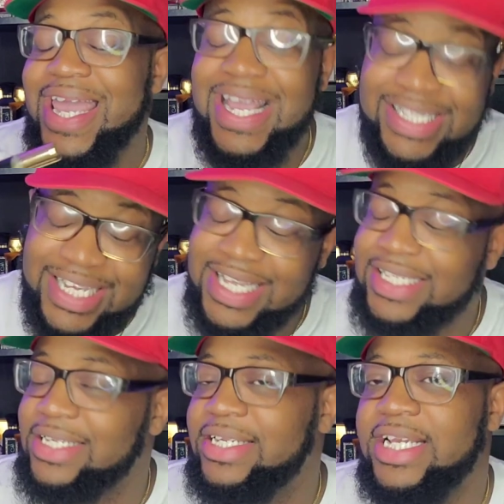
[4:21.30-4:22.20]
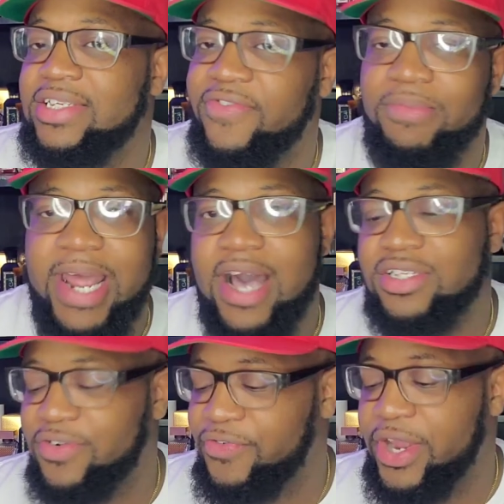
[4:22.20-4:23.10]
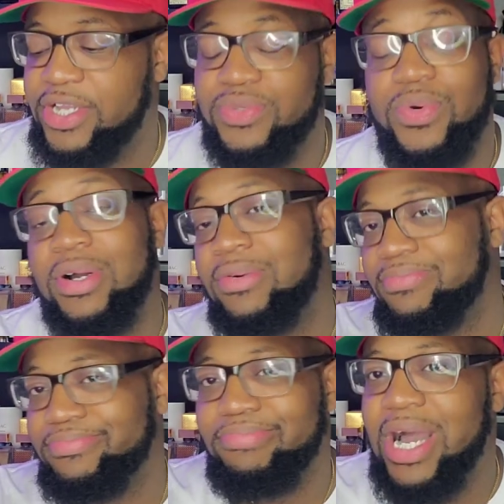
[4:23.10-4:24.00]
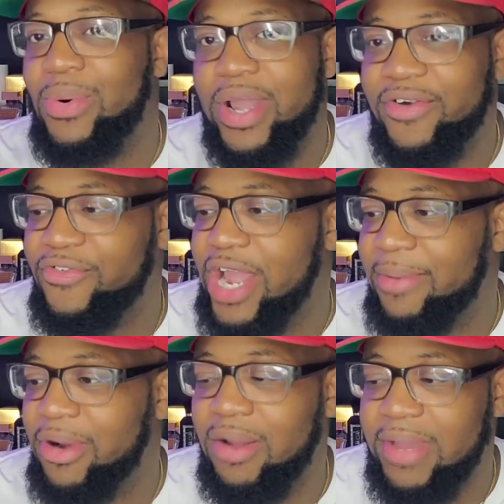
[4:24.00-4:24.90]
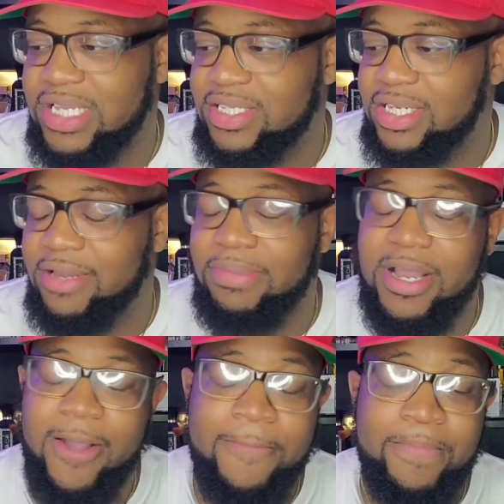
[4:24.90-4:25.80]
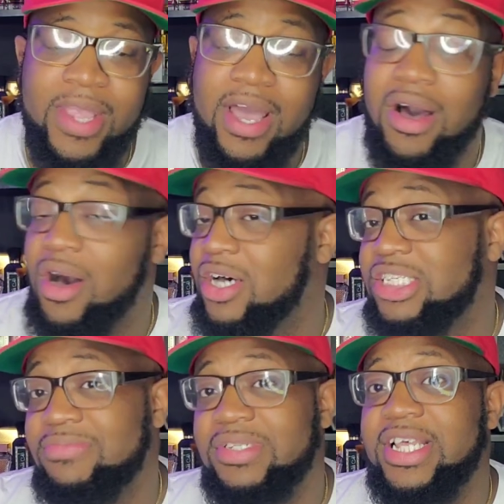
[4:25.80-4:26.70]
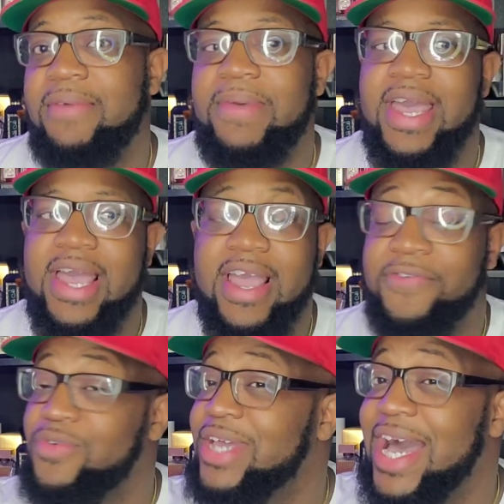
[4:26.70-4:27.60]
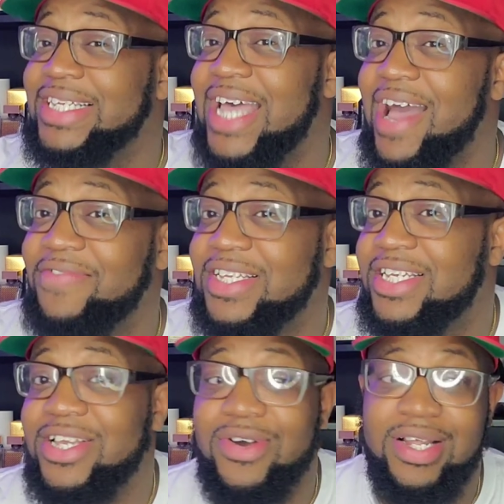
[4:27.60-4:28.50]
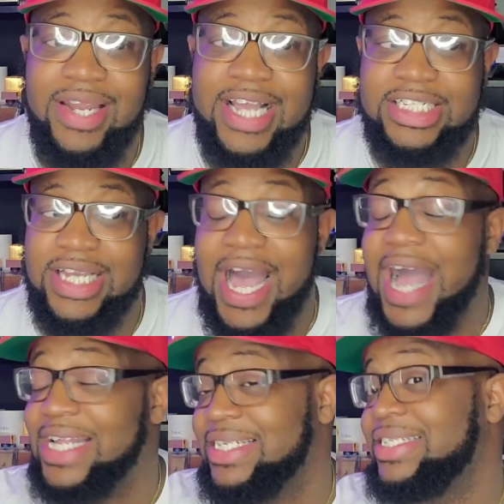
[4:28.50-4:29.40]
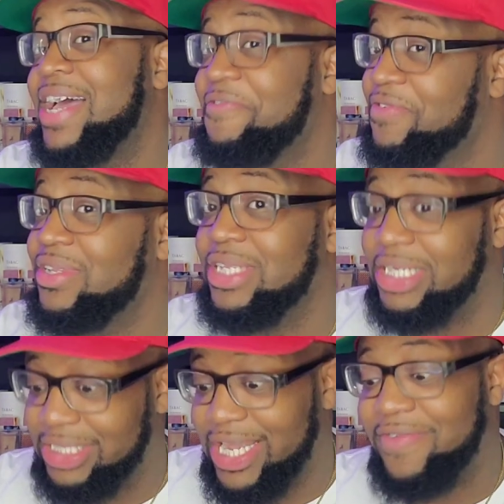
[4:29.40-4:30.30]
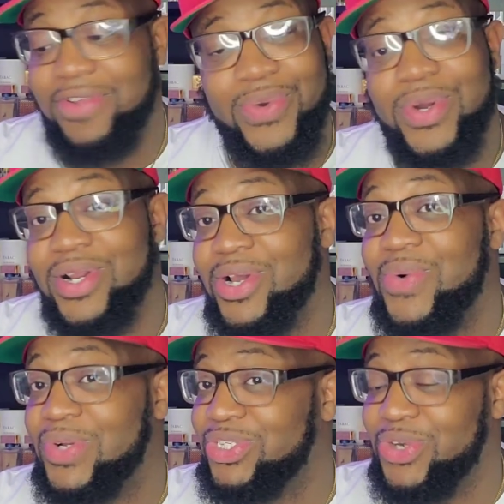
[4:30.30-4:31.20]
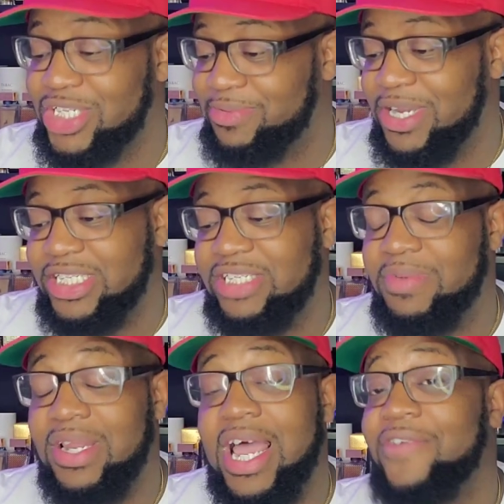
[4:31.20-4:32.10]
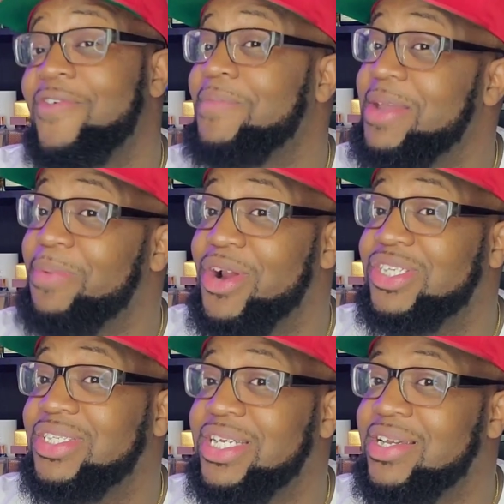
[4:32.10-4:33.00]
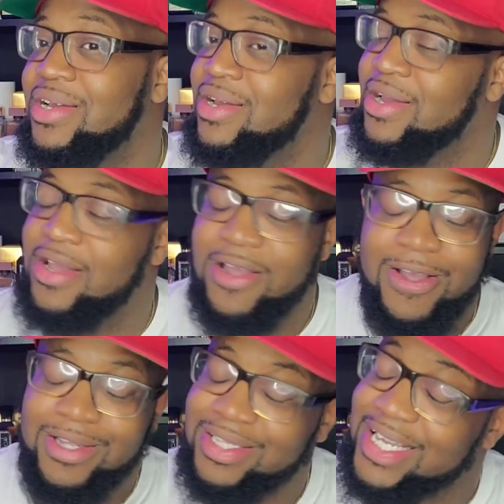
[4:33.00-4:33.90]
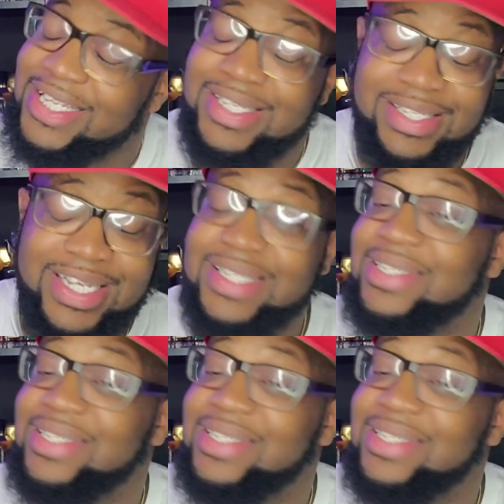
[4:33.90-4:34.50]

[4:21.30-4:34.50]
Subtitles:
Intense Addiction from the House of Fragrance World by way of Frag Bar, basically. But an awesome scent, man. If you guys have this in your collection, I definitely, definitely want to know what your experience has been like. For me personally, this